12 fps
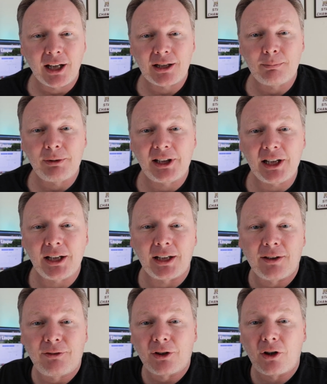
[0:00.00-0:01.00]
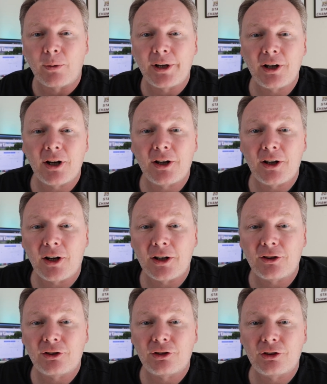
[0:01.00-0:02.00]
at the beginning. If you're going on, on
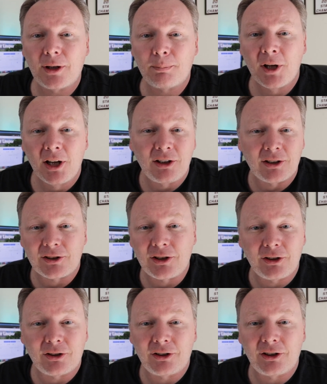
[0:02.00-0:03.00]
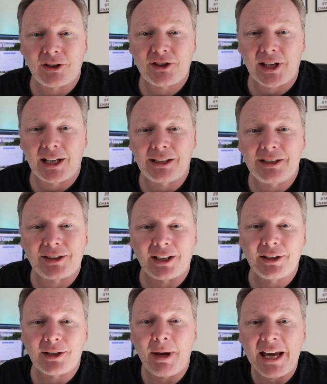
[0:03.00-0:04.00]
a trip, you're, you're, you're excitedly
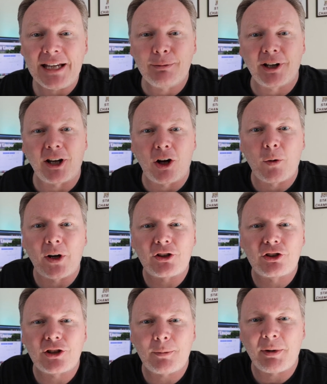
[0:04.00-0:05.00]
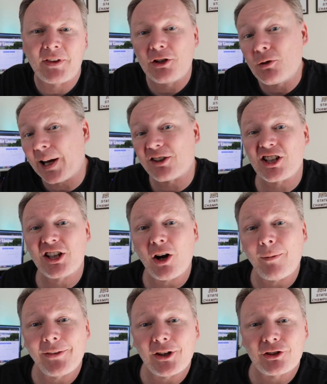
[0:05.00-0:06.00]
telling them, hey, we're going to go on a trip. And then you actually
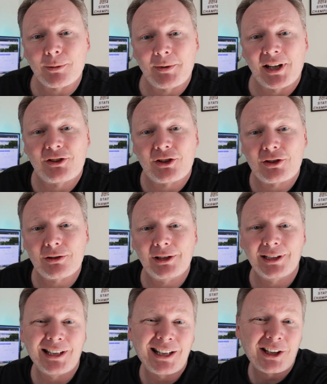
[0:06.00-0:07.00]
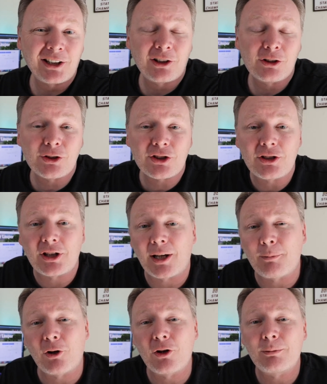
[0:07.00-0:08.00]
go on the trip. That's your story. And then in conclusion, you
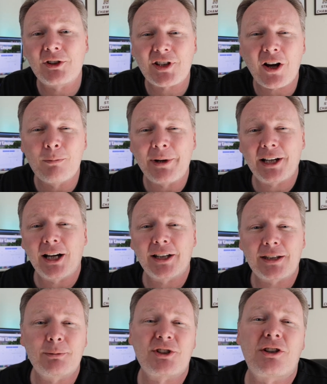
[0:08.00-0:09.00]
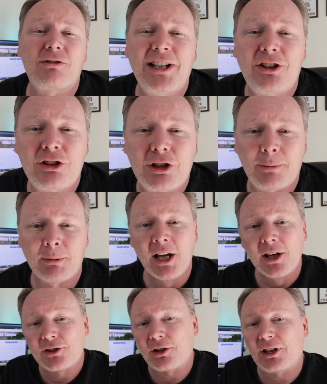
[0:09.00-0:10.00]
come home and you say, oh my God, that was a great trip.
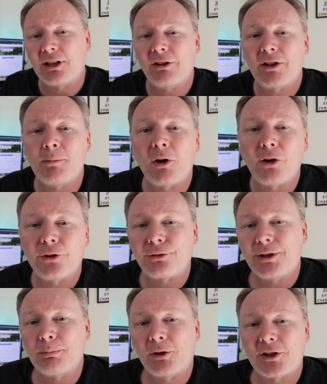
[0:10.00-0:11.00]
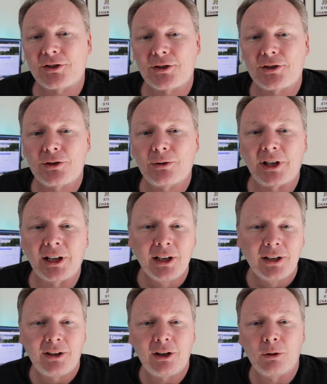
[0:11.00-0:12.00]
So you're giving them all three parts of the story,
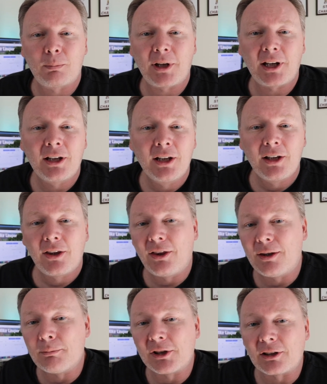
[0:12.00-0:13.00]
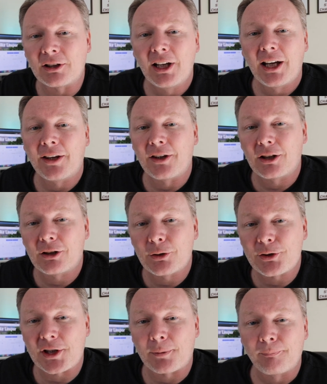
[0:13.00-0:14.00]
the opening, the middle, and the
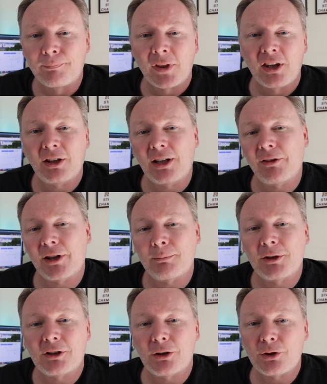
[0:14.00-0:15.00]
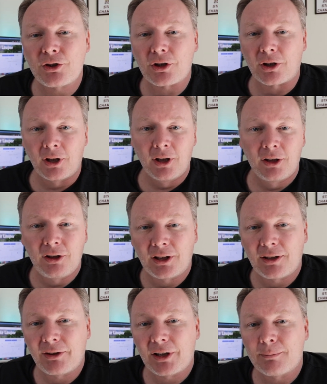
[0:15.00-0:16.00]
closing. You're giving them closure. You're
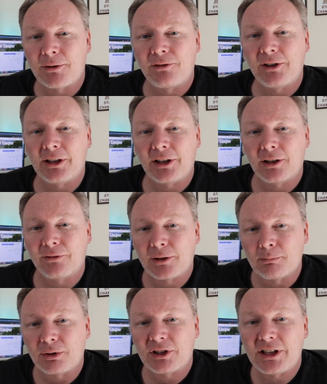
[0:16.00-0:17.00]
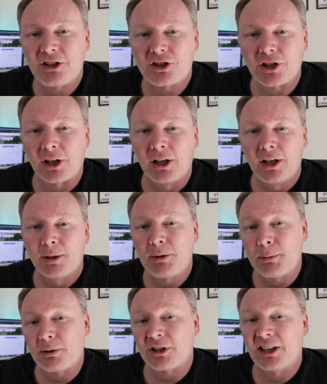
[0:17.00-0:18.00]
giving them a feeling of completion.
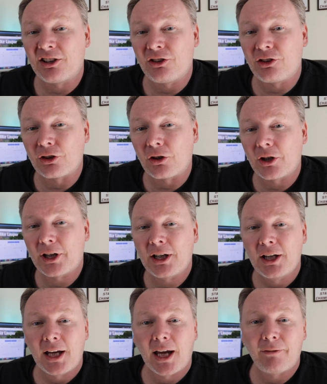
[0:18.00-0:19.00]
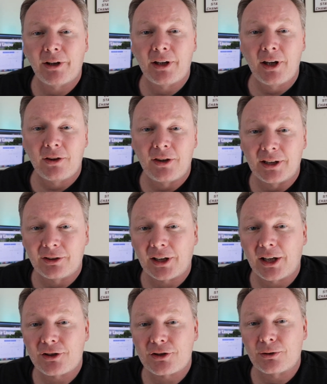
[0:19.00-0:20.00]
People enjoy having the
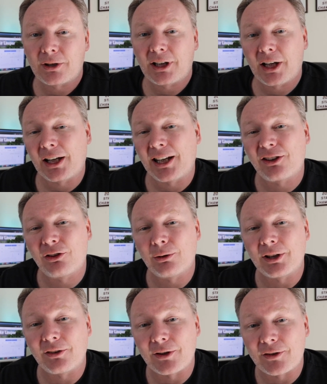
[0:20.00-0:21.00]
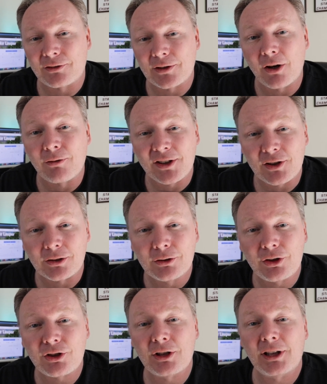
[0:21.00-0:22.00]
entire story kind of get to an, a,
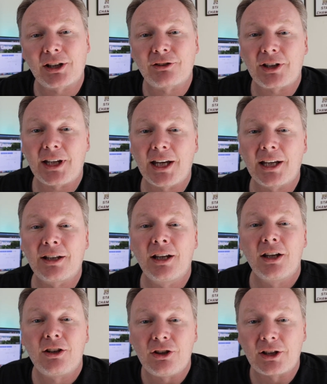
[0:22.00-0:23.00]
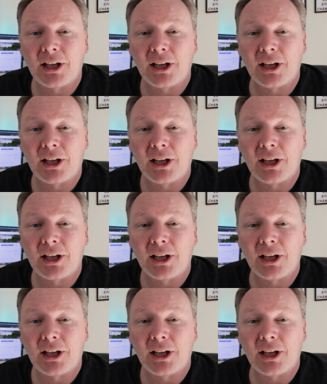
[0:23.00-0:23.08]
resolution, get to the end. You